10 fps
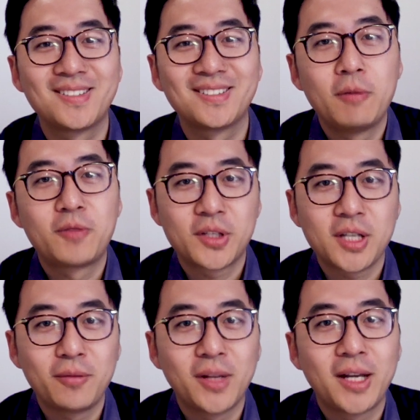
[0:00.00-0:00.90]
First, I
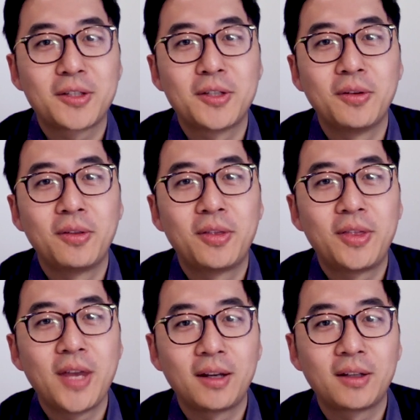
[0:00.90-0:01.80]
would like to
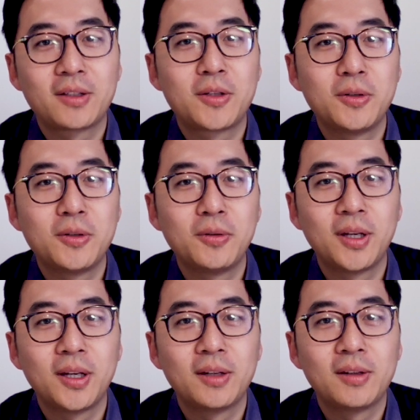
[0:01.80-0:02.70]
thank to
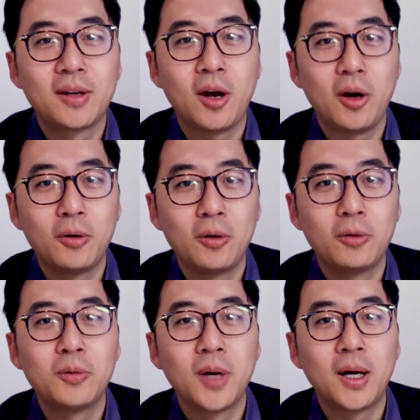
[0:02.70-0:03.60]
the
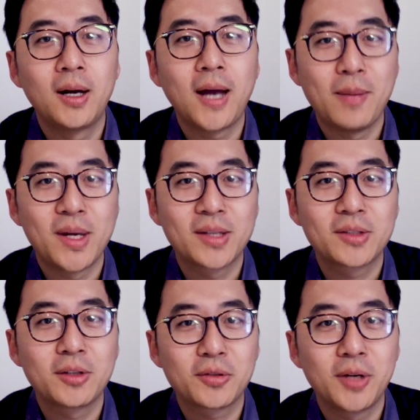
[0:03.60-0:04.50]
whole MS
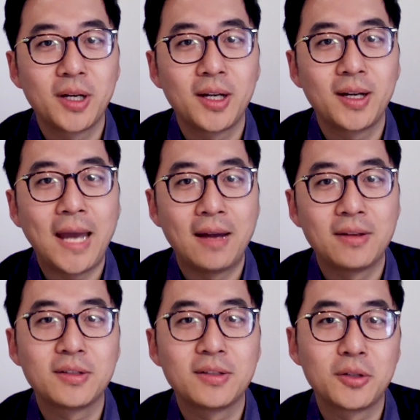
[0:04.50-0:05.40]
Australia and
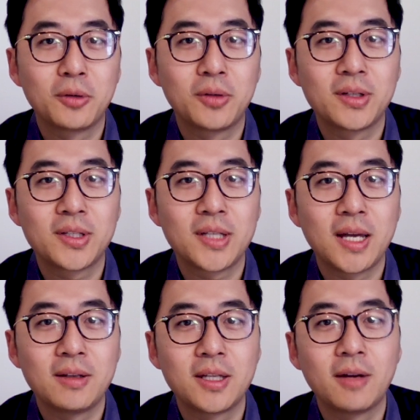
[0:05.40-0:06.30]
the donors
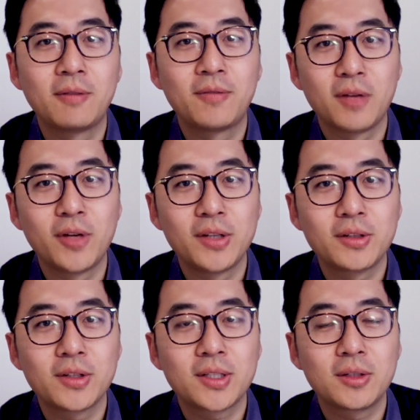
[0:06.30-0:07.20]
and
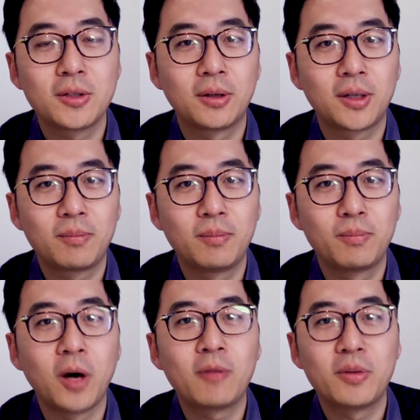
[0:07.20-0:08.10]
fundraisers to
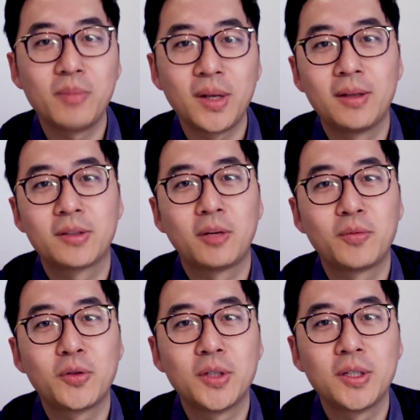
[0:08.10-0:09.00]
offer me this
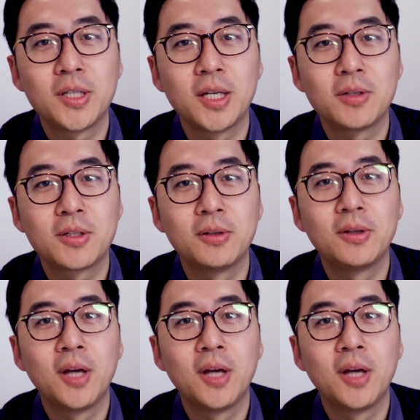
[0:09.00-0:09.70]
opportunity to